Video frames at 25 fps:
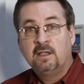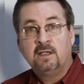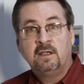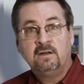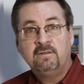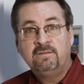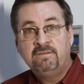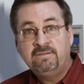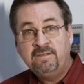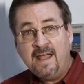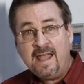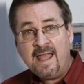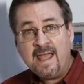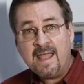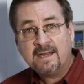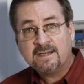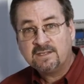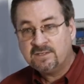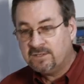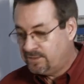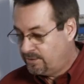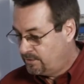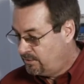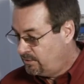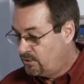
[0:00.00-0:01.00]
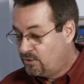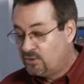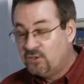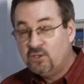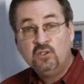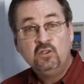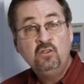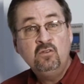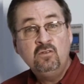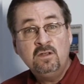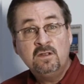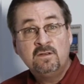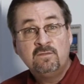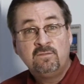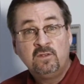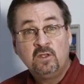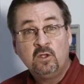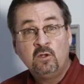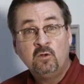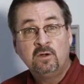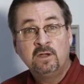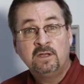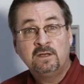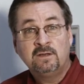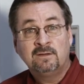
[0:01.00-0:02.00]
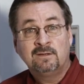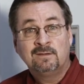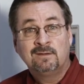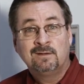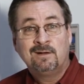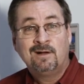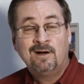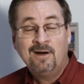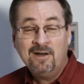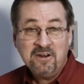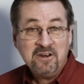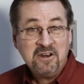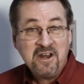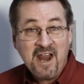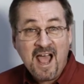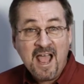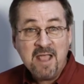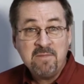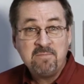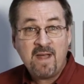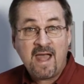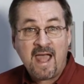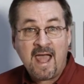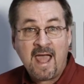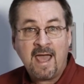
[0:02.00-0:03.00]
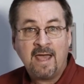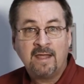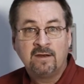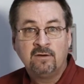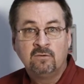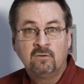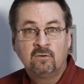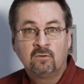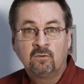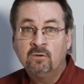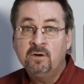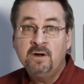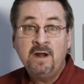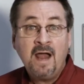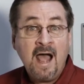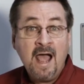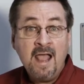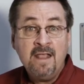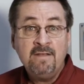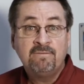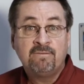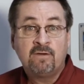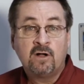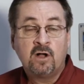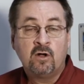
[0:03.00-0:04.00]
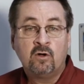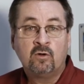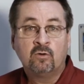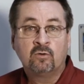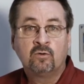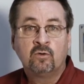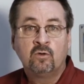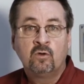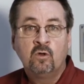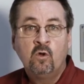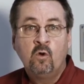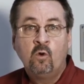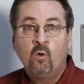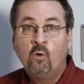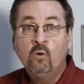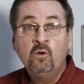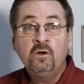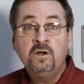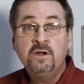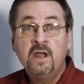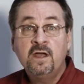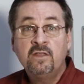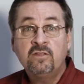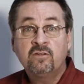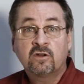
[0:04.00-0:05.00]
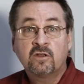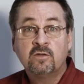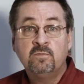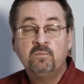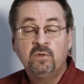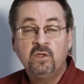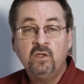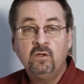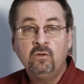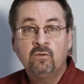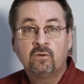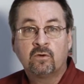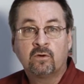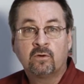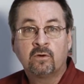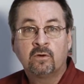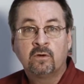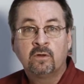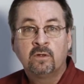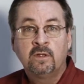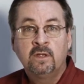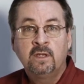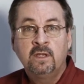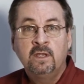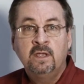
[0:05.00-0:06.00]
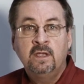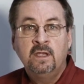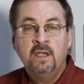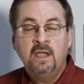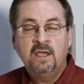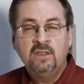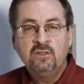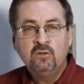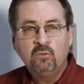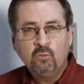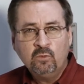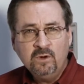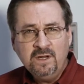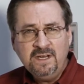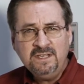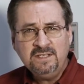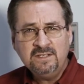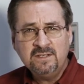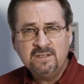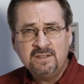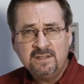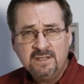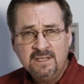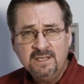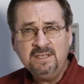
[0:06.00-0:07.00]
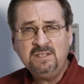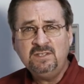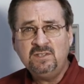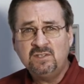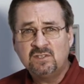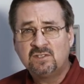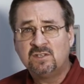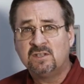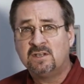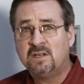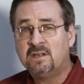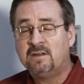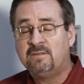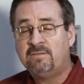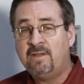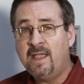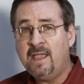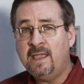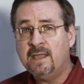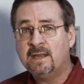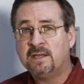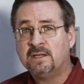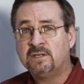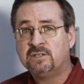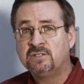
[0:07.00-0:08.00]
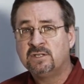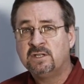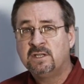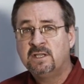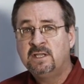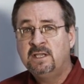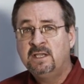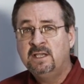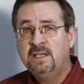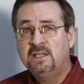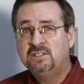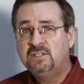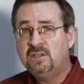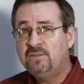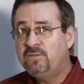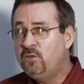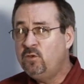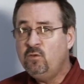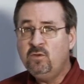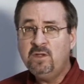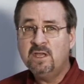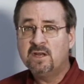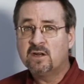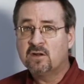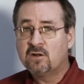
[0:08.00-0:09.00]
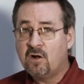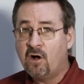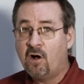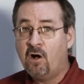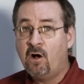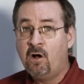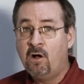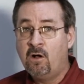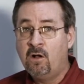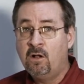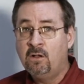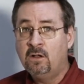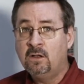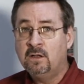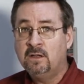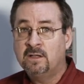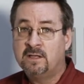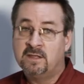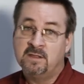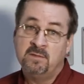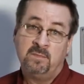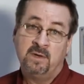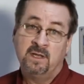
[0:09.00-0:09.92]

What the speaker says: In fact, you can view it on an iPad or an iPhone or another computer. And the reason this is an advantage is if you get a call in the